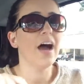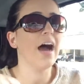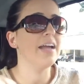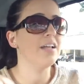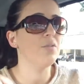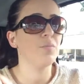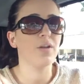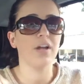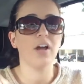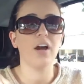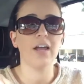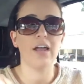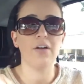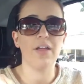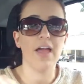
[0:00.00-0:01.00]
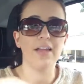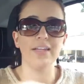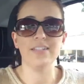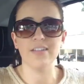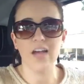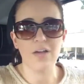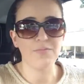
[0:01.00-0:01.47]
I didn't want to cut out
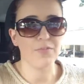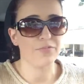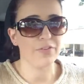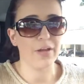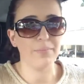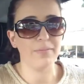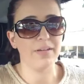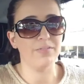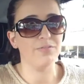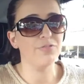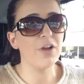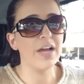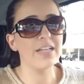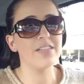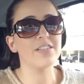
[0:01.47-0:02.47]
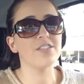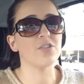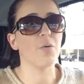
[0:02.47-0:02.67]
any time for family and friends.